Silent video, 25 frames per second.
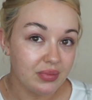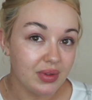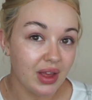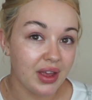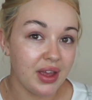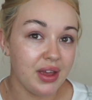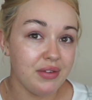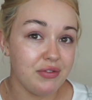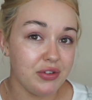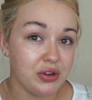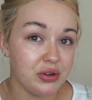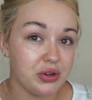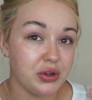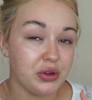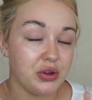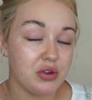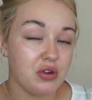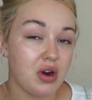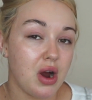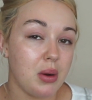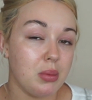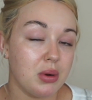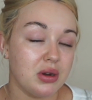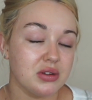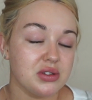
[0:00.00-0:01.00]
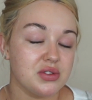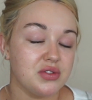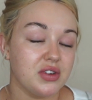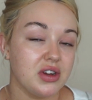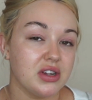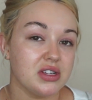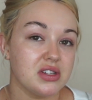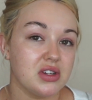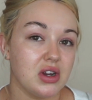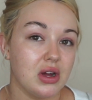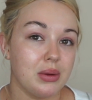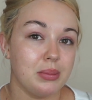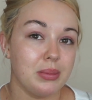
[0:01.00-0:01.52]
if you do your eyebrows
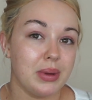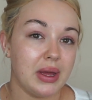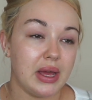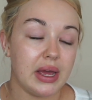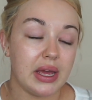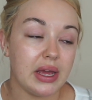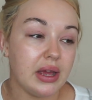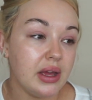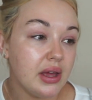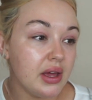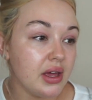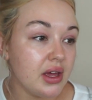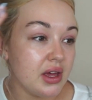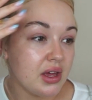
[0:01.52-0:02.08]
first like me,